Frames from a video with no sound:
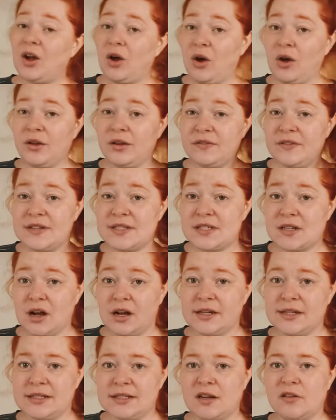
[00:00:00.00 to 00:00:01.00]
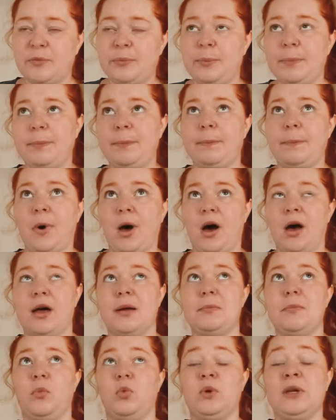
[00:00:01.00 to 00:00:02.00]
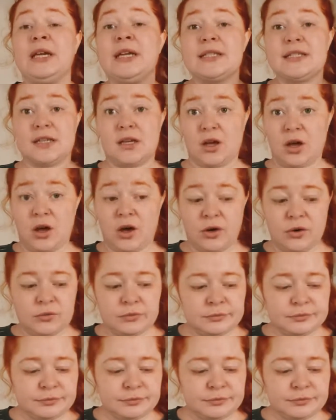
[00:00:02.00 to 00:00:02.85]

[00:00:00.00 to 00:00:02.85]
all of his stocking stuff bought weeks ago,